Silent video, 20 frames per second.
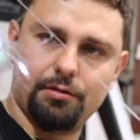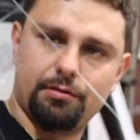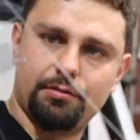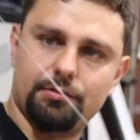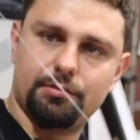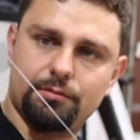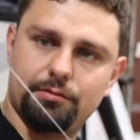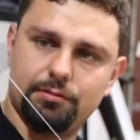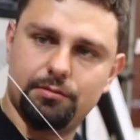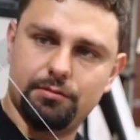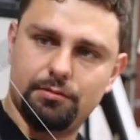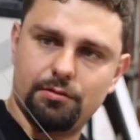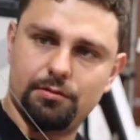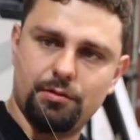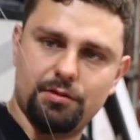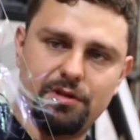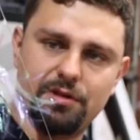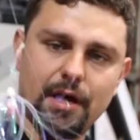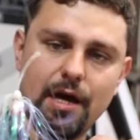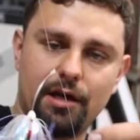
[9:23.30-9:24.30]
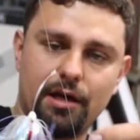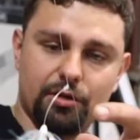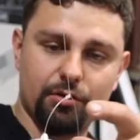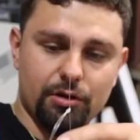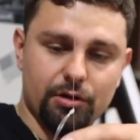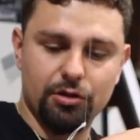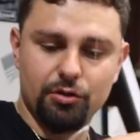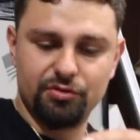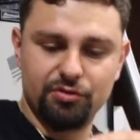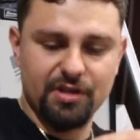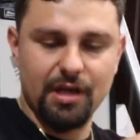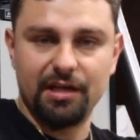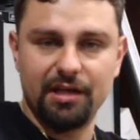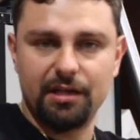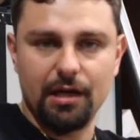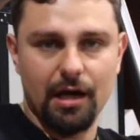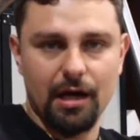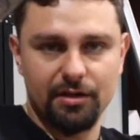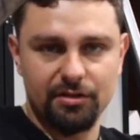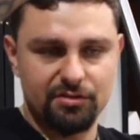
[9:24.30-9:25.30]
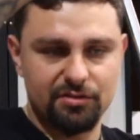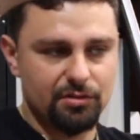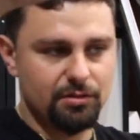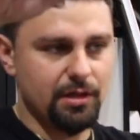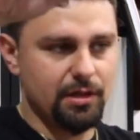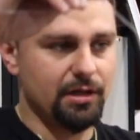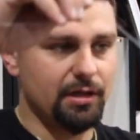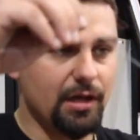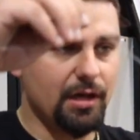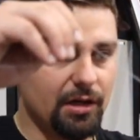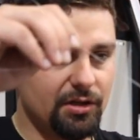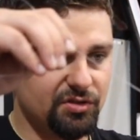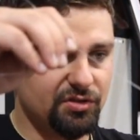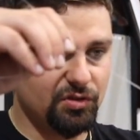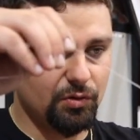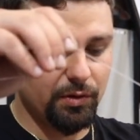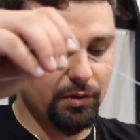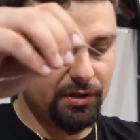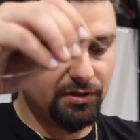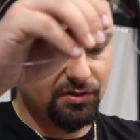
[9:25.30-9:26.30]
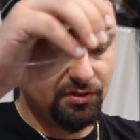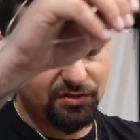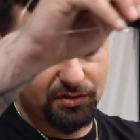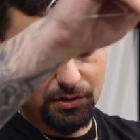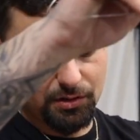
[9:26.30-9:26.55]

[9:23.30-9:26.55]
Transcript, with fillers: Yeah. With that, you can use any kind of any kind of squids.